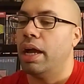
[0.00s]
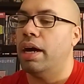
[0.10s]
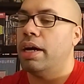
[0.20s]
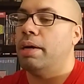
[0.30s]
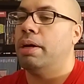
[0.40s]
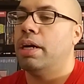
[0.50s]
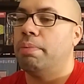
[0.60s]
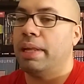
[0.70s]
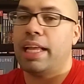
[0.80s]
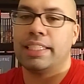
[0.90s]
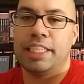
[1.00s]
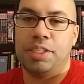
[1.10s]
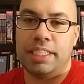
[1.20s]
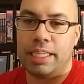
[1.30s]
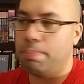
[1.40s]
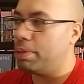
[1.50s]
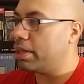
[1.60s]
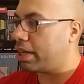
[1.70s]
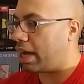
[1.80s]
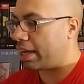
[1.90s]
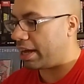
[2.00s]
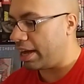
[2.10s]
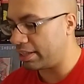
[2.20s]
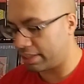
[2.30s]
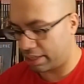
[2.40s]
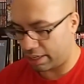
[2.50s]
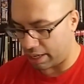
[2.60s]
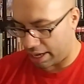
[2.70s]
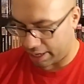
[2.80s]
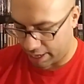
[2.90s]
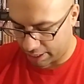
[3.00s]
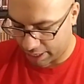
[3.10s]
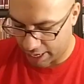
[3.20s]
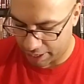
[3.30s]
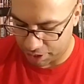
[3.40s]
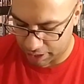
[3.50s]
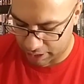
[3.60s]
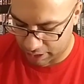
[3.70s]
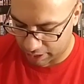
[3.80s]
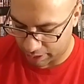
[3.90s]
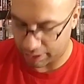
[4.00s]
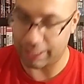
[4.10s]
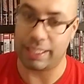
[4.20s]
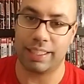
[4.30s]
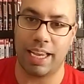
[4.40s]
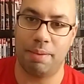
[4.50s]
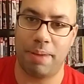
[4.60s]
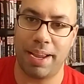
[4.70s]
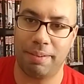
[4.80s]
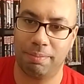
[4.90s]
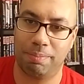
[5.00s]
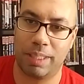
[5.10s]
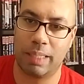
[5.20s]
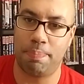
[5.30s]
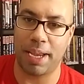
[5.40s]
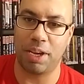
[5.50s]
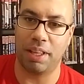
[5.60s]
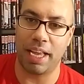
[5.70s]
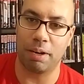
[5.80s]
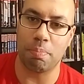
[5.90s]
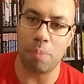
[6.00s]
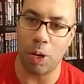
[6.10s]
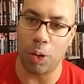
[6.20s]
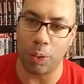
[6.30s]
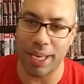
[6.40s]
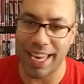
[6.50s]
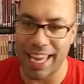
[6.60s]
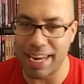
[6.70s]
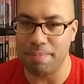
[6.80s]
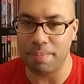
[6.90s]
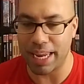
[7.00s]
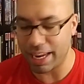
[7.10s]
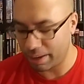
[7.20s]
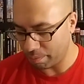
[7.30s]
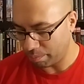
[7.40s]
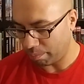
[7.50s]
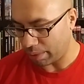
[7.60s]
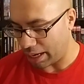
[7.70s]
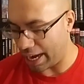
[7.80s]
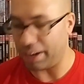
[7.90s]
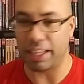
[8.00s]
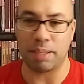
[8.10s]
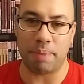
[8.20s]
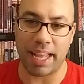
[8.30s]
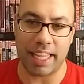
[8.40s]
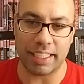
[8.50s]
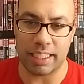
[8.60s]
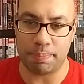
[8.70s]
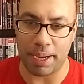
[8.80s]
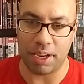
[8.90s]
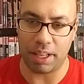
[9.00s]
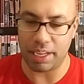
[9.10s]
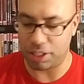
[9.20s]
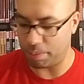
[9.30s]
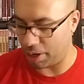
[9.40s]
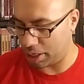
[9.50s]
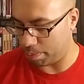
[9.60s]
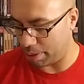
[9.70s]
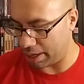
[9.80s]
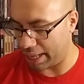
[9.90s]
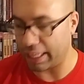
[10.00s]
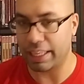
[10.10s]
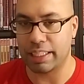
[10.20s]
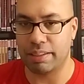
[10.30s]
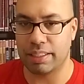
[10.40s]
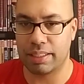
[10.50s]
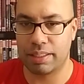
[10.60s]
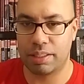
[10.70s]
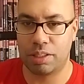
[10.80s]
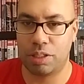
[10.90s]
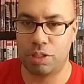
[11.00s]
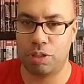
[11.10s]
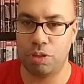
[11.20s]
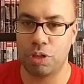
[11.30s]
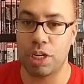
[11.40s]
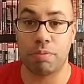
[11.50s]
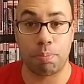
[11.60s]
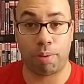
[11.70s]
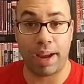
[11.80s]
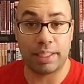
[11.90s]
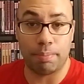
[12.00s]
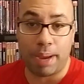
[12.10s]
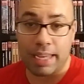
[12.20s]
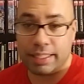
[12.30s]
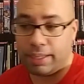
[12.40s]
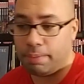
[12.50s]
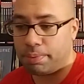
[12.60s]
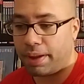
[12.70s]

My last CGC book I got kind of just, this is kind of my speculator mode in me. I don't like to buy things to speculate too much, but I think this is too good of a price to pass up.